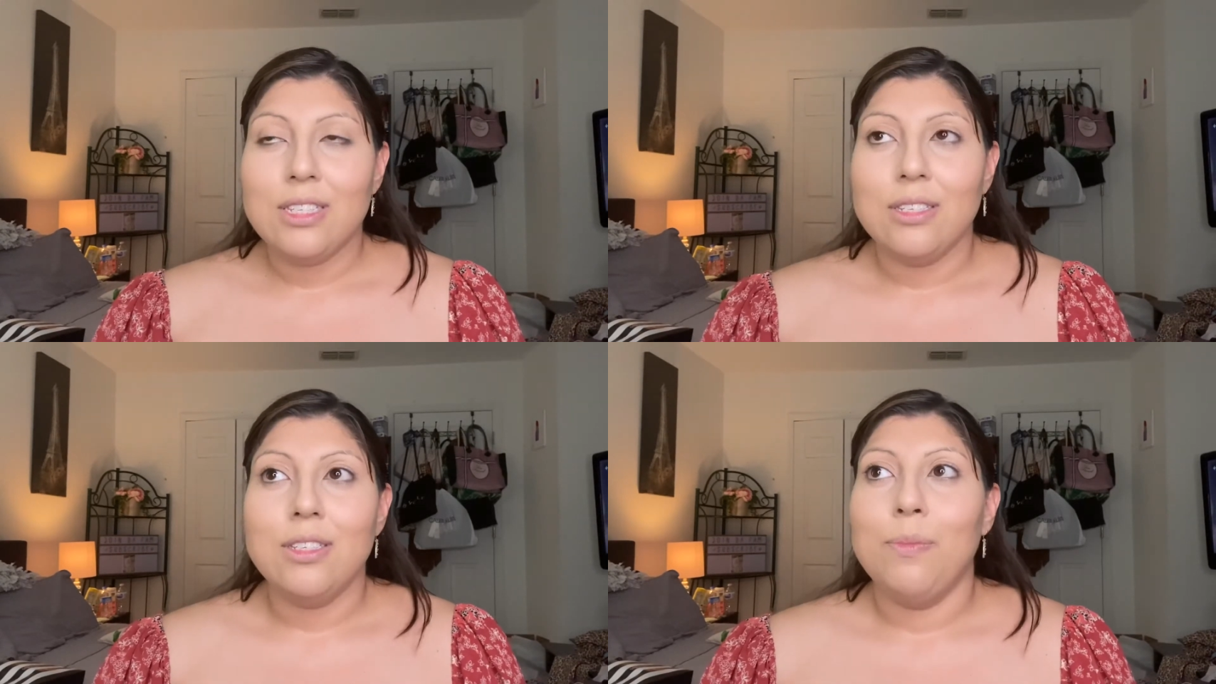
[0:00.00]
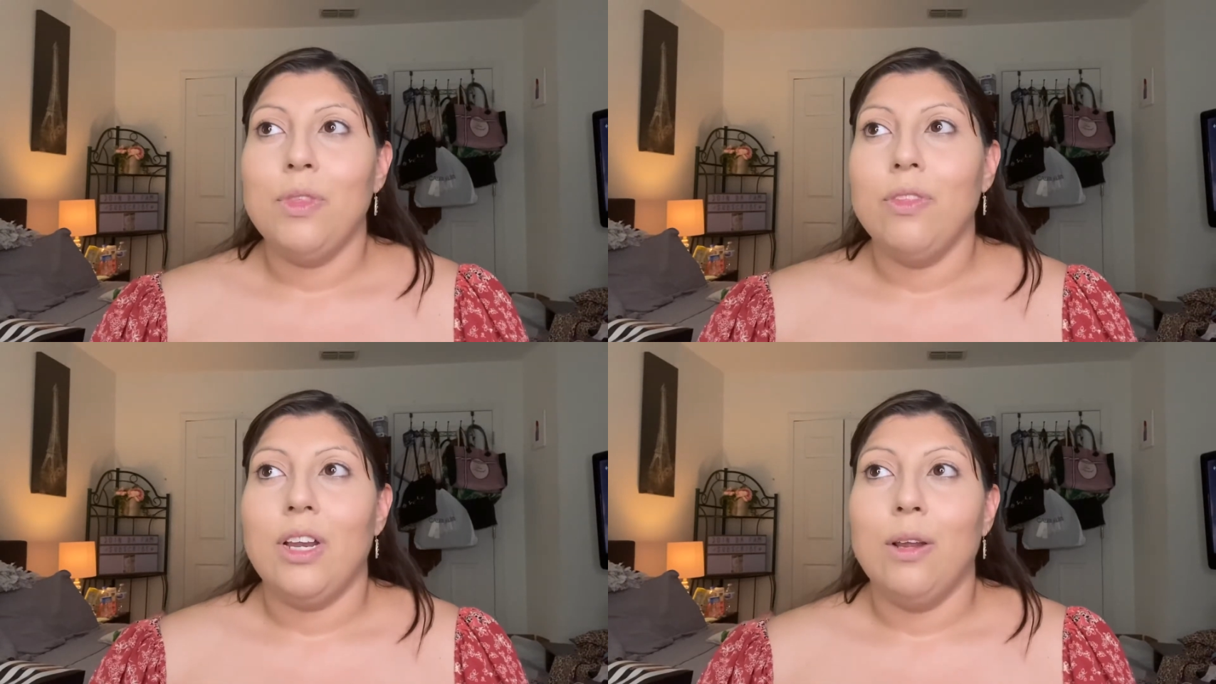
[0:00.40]
is
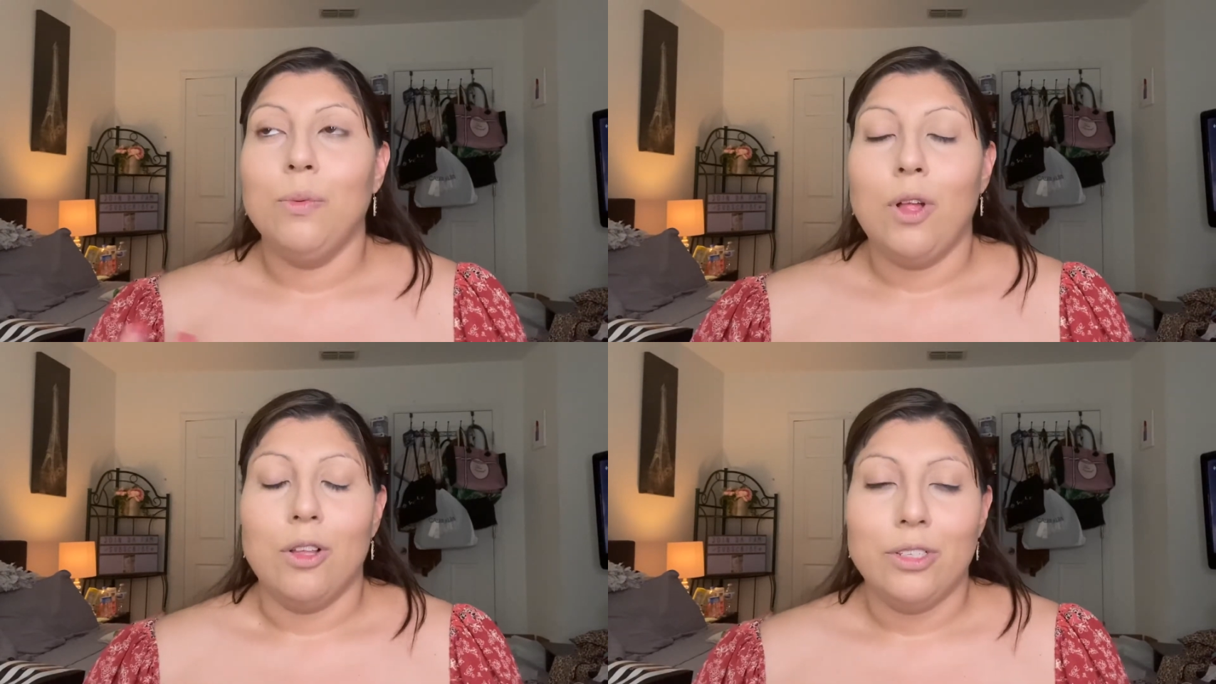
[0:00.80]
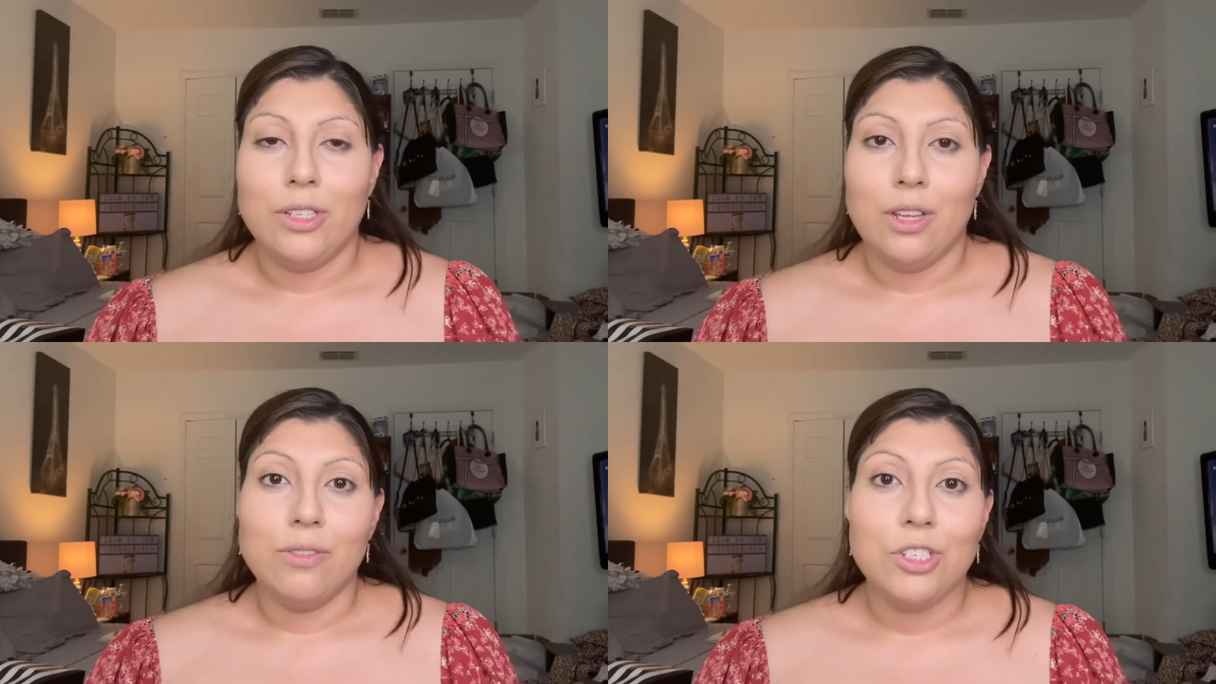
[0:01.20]
something that I will also
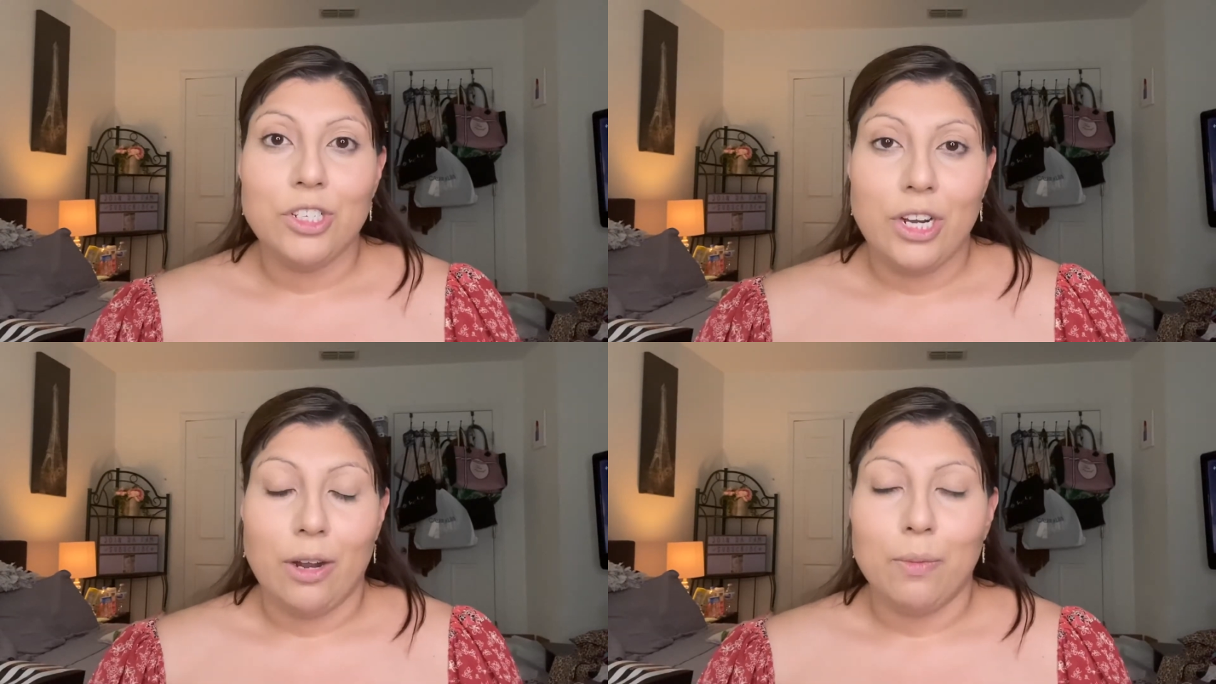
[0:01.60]
love to share